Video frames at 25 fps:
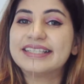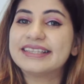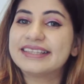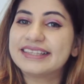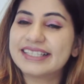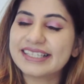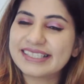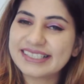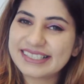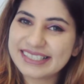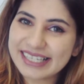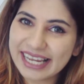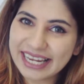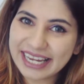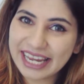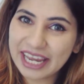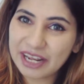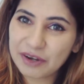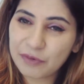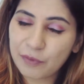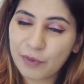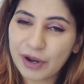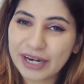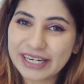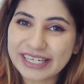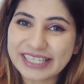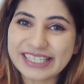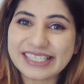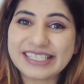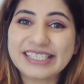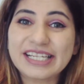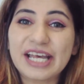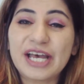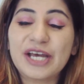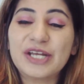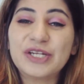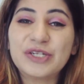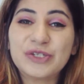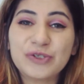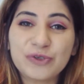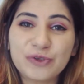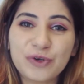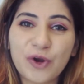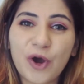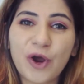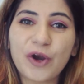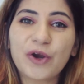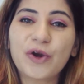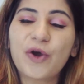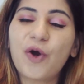The second one is do
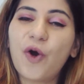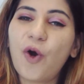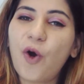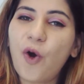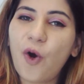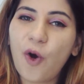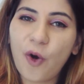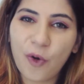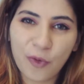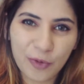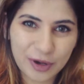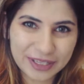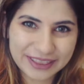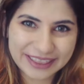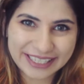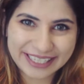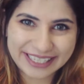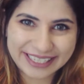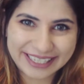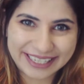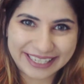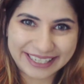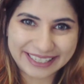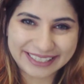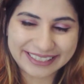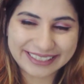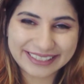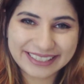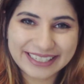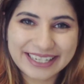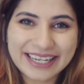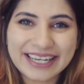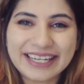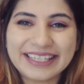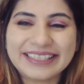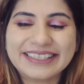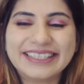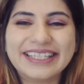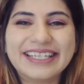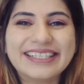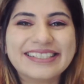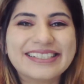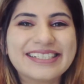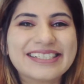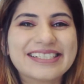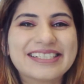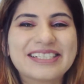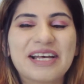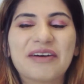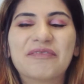not overthink it. This
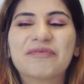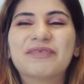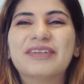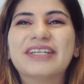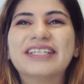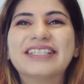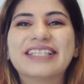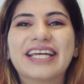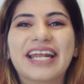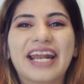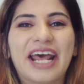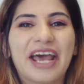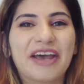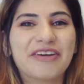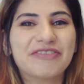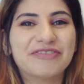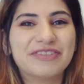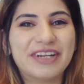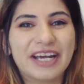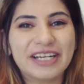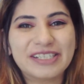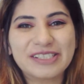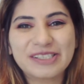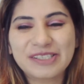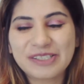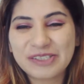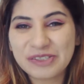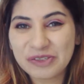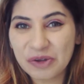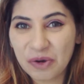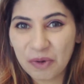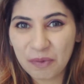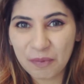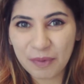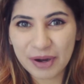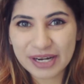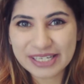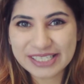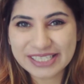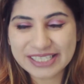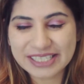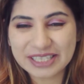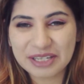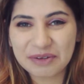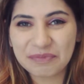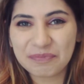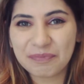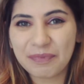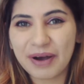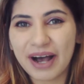is something that I have done so much in
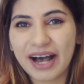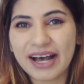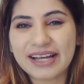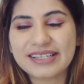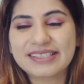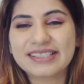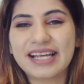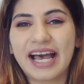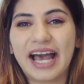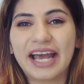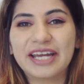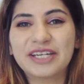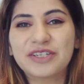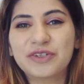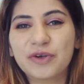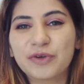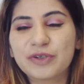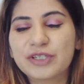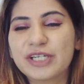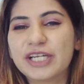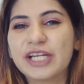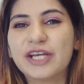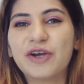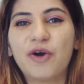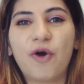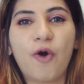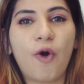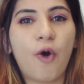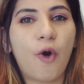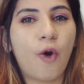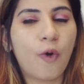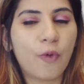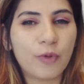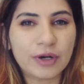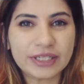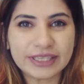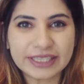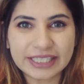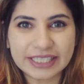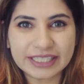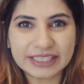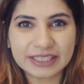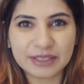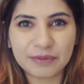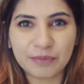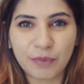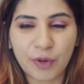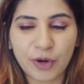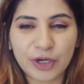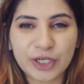the past. I totally overthink
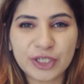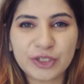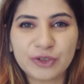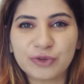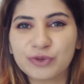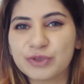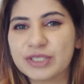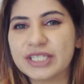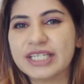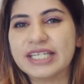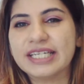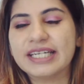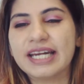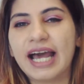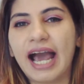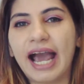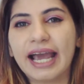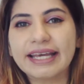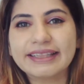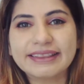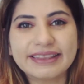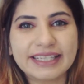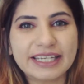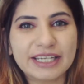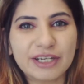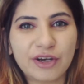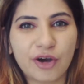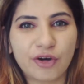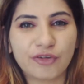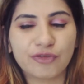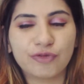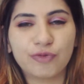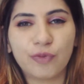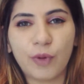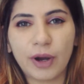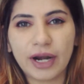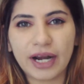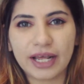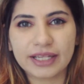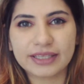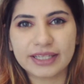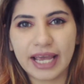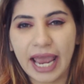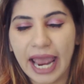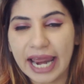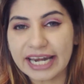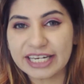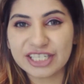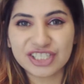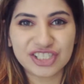the morning routine. I think of what are the
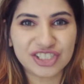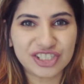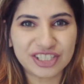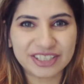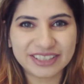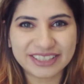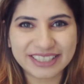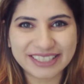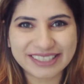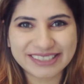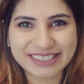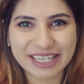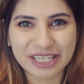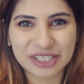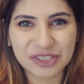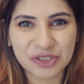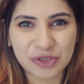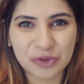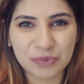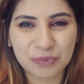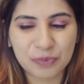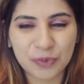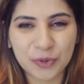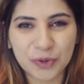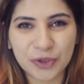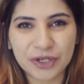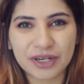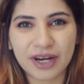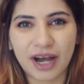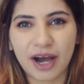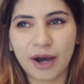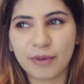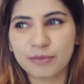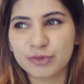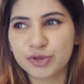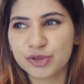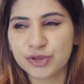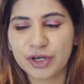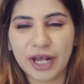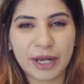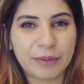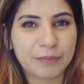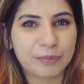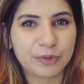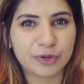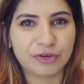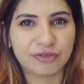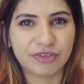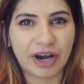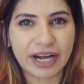additional things I should put. Should I
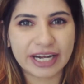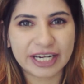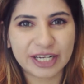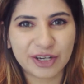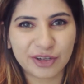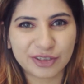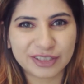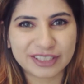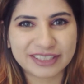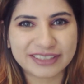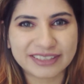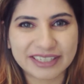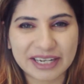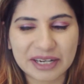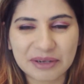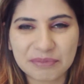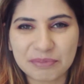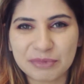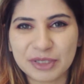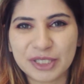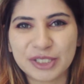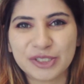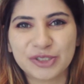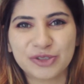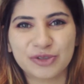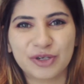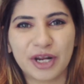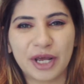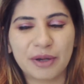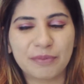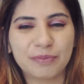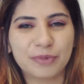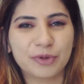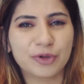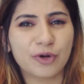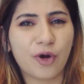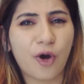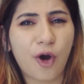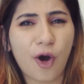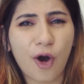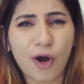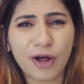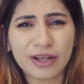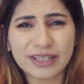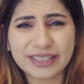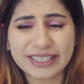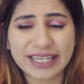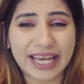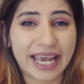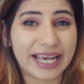put running on the treadmill? Should I put
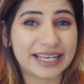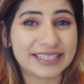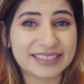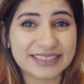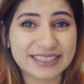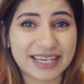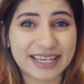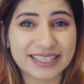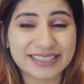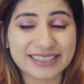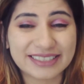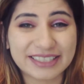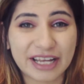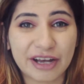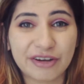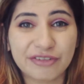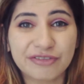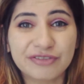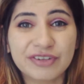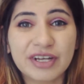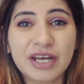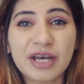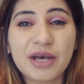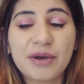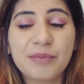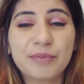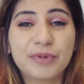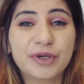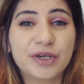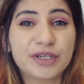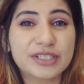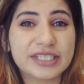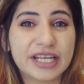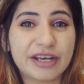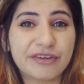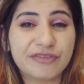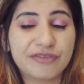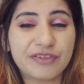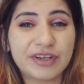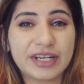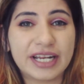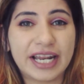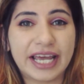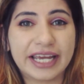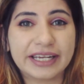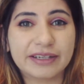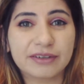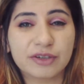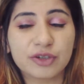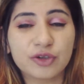all the extra stuff? Because I feel
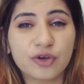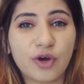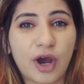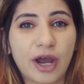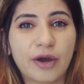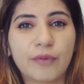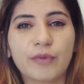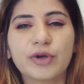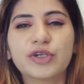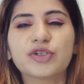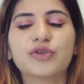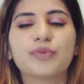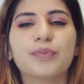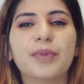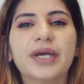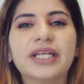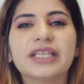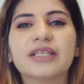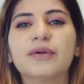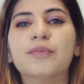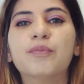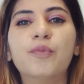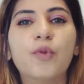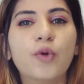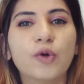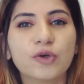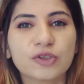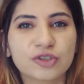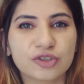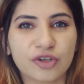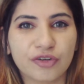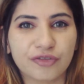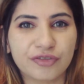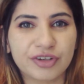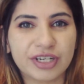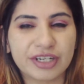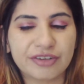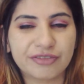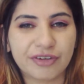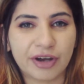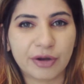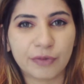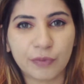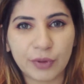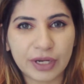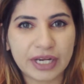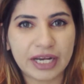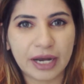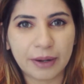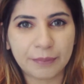like, I want to make the most of it if
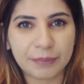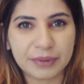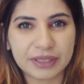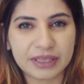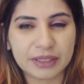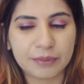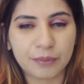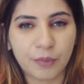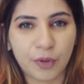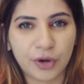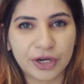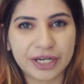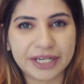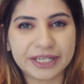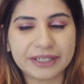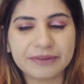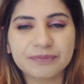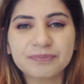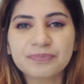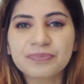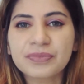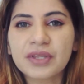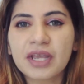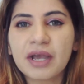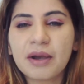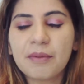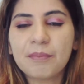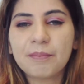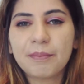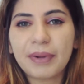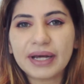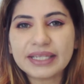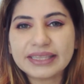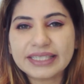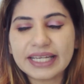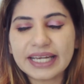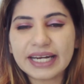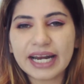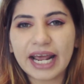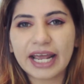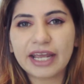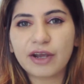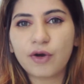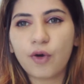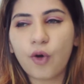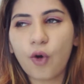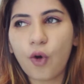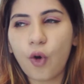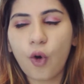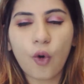I wake up in the morning. But then
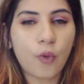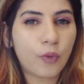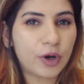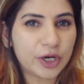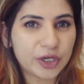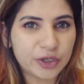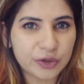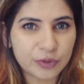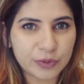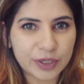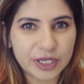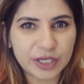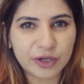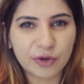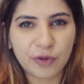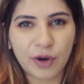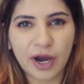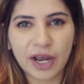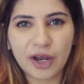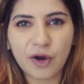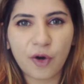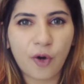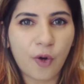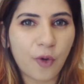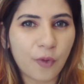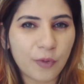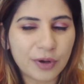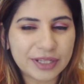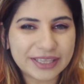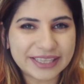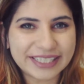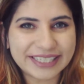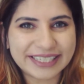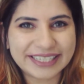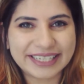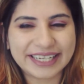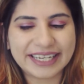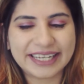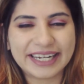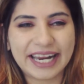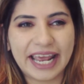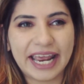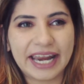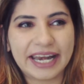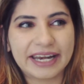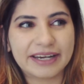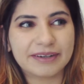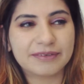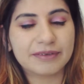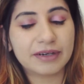I overdo it or I overthink it.
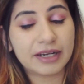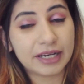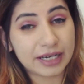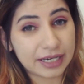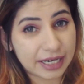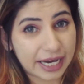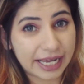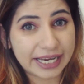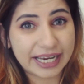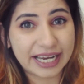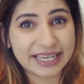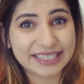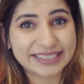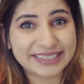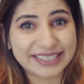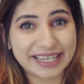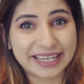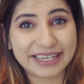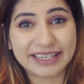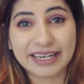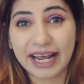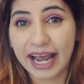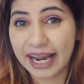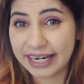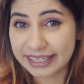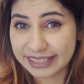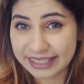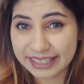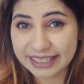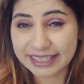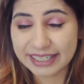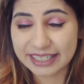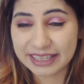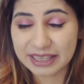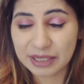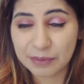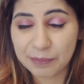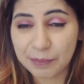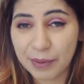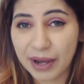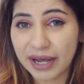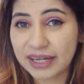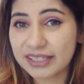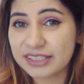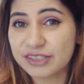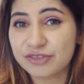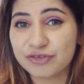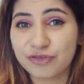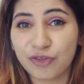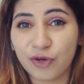And like I said, I did in the
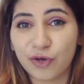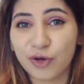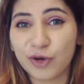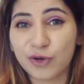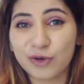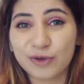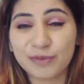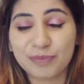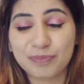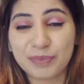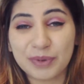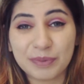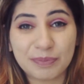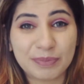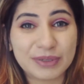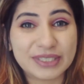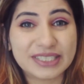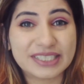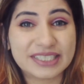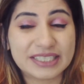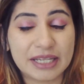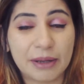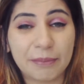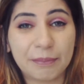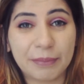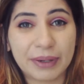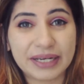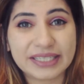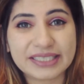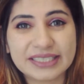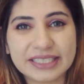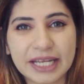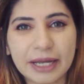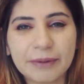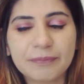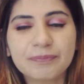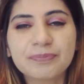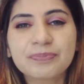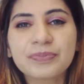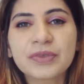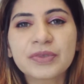past follow people step by step.